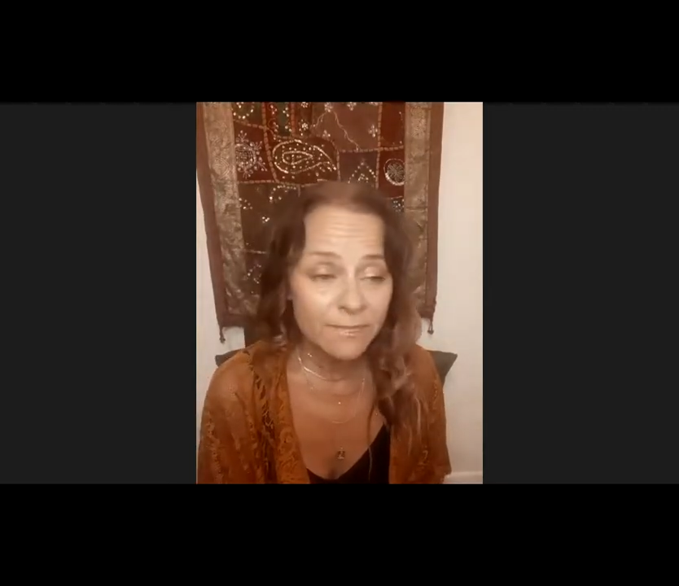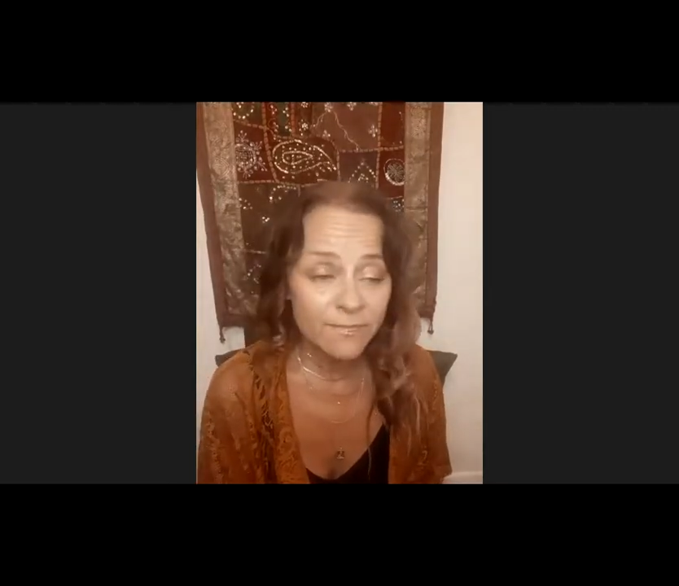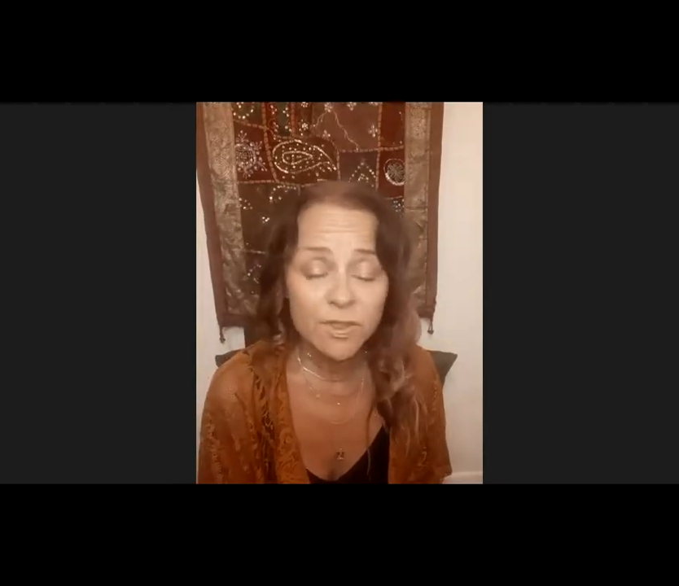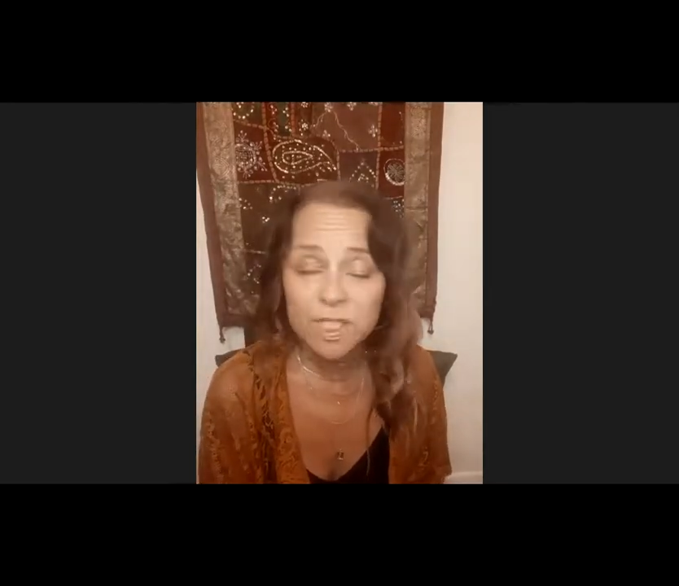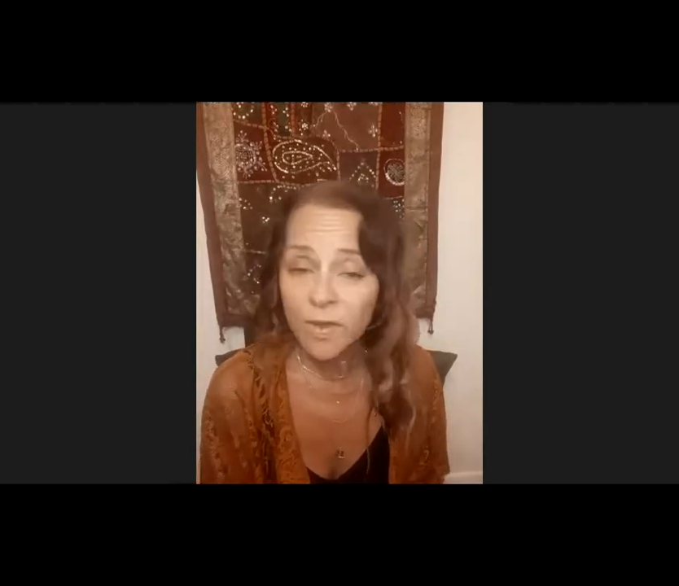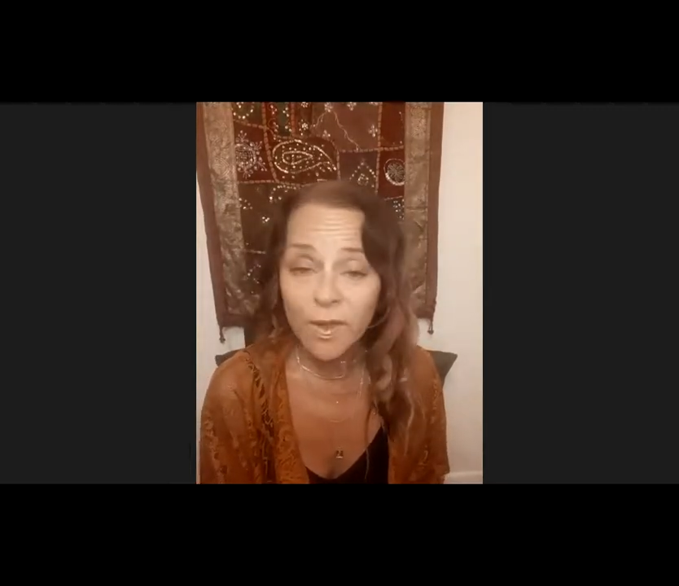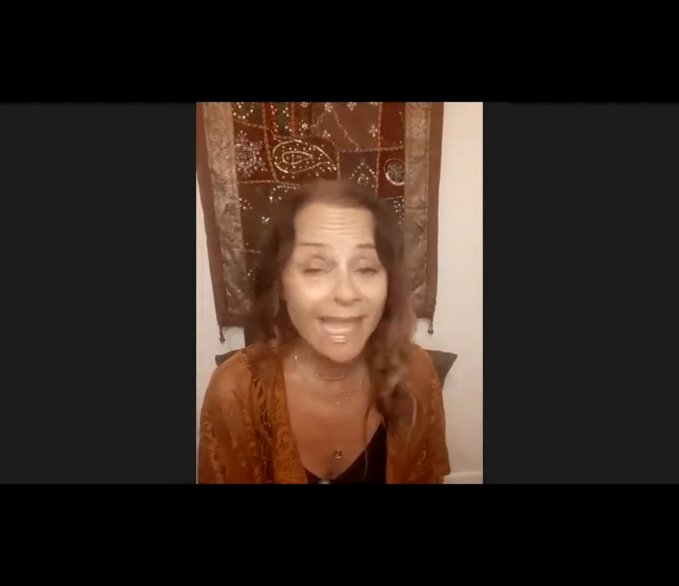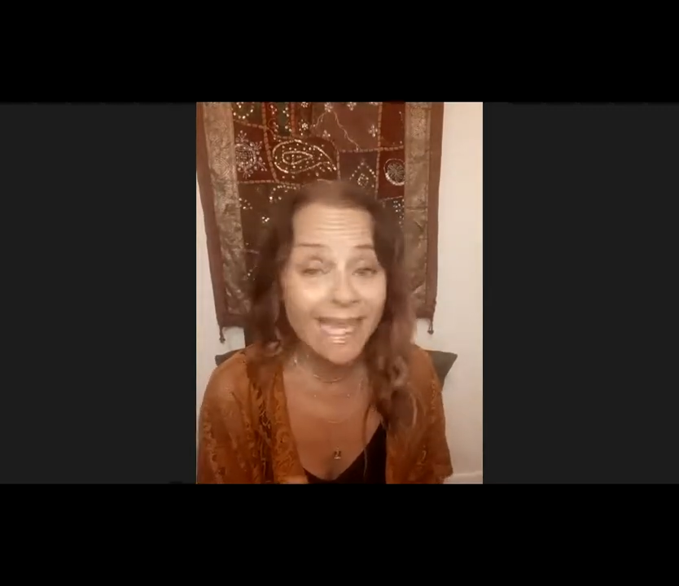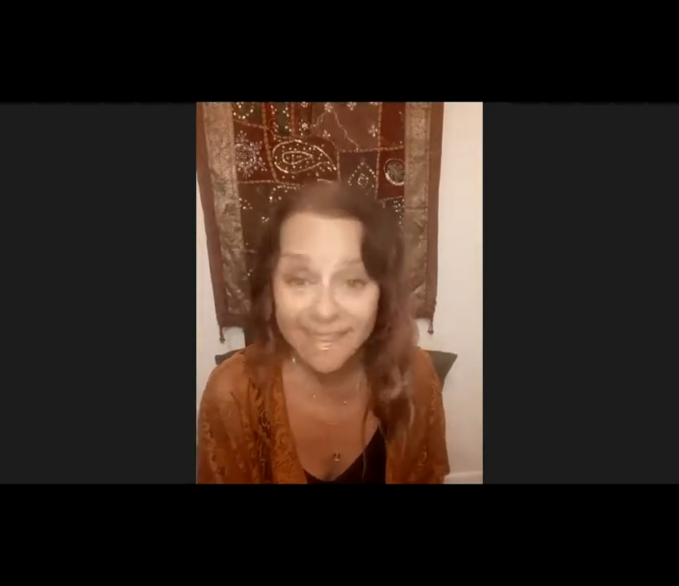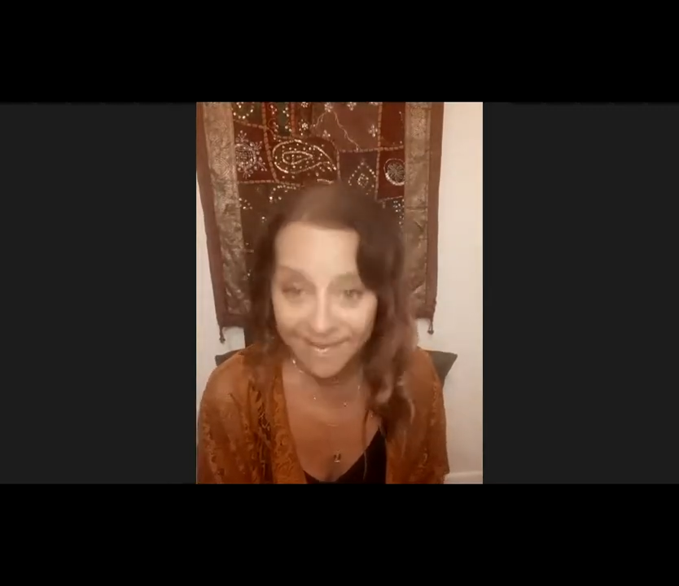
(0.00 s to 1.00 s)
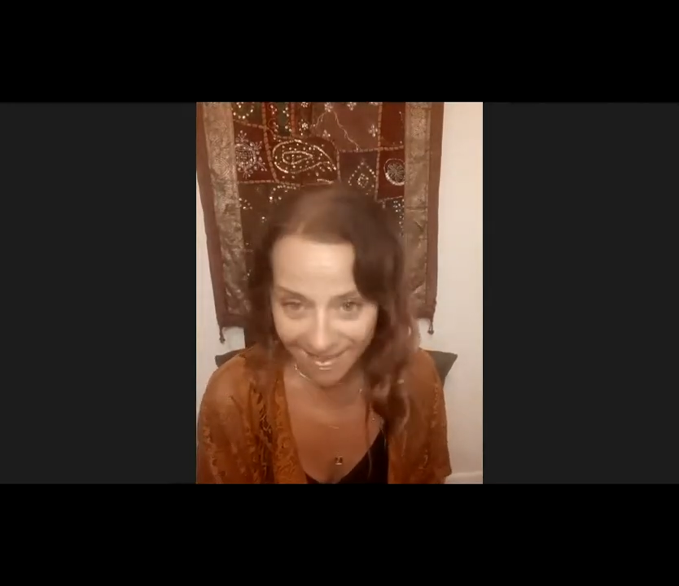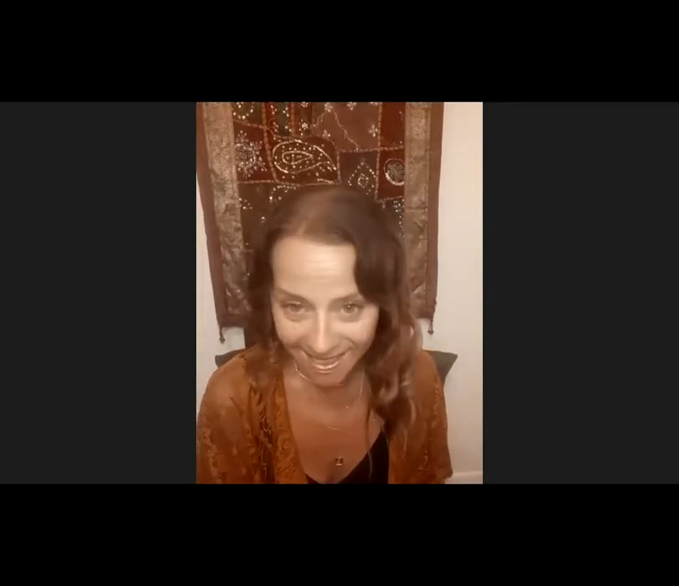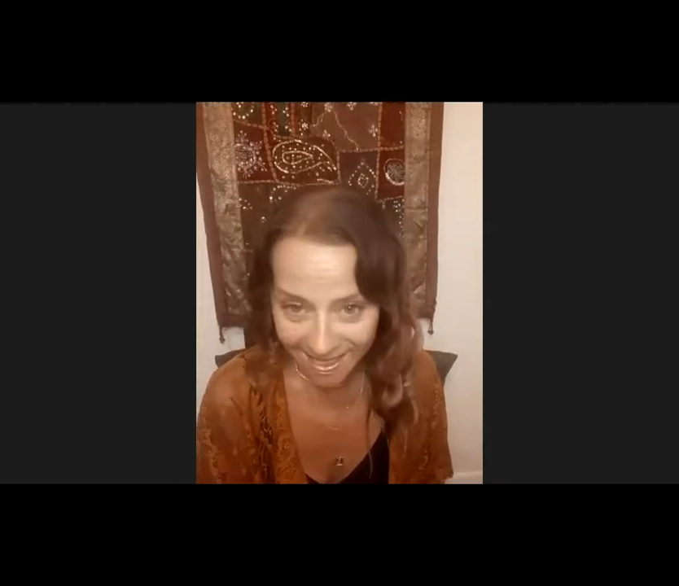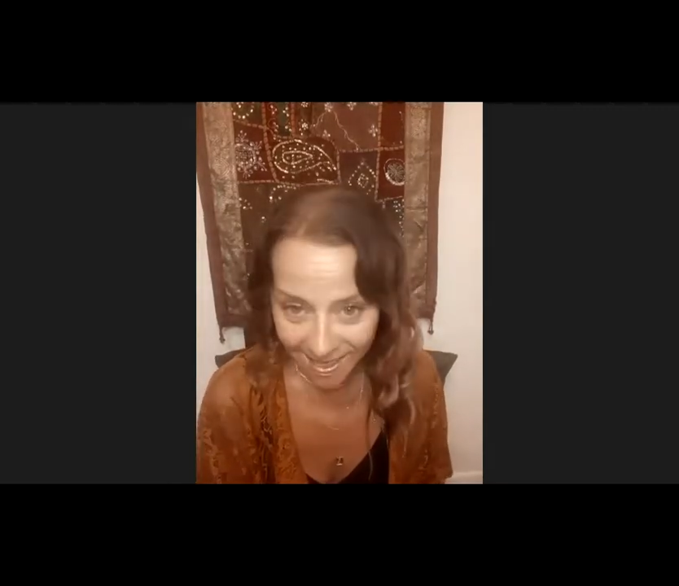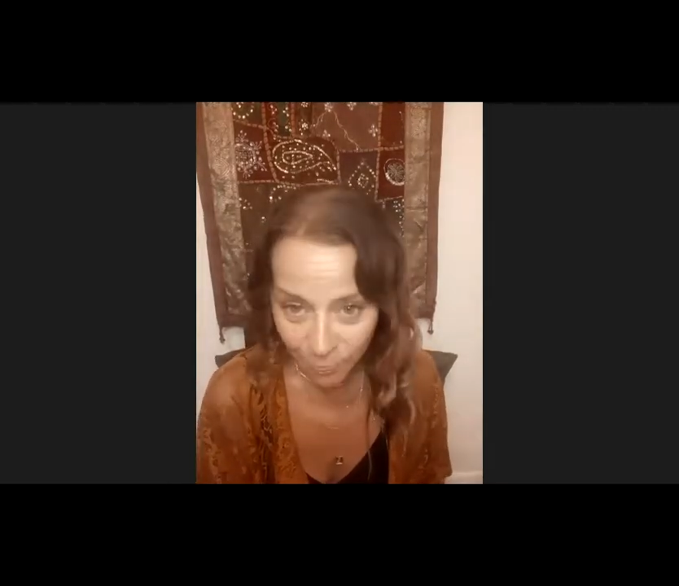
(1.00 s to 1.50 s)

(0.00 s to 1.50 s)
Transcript: first of all anything